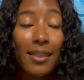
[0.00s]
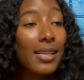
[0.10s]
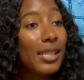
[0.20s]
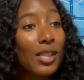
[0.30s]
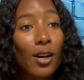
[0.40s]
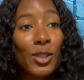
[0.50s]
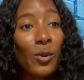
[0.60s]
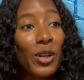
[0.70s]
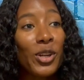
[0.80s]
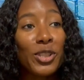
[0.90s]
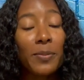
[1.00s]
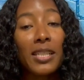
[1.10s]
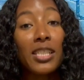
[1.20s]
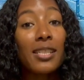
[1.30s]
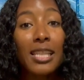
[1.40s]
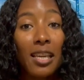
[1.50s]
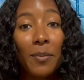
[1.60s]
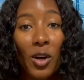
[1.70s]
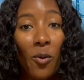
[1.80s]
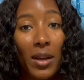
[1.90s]
this is also encouragement. Just keep
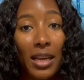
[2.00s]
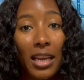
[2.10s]
going.